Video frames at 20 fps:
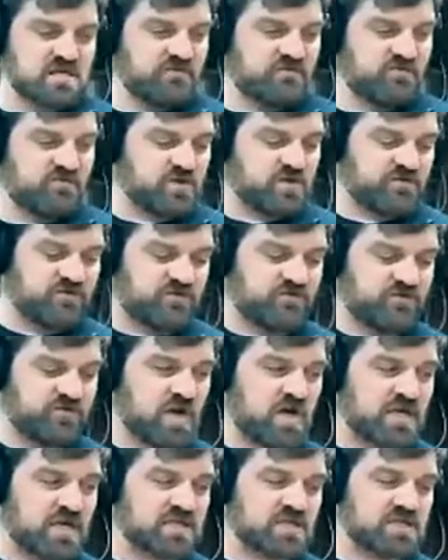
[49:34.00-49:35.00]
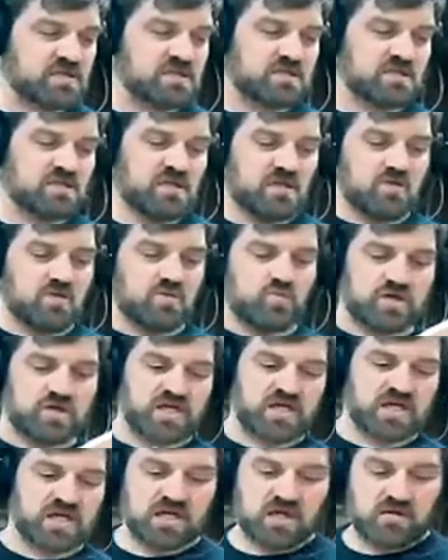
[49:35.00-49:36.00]
for the front, we're
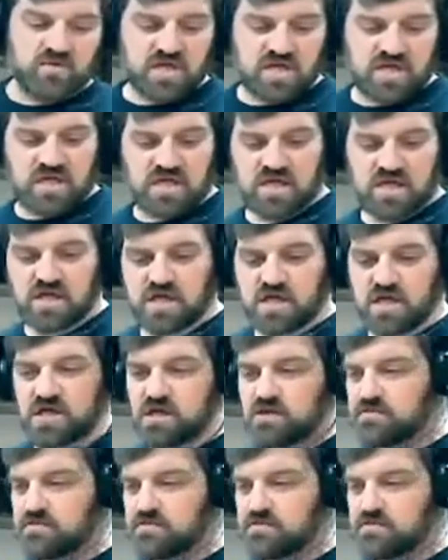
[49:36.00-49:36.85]
going to come in here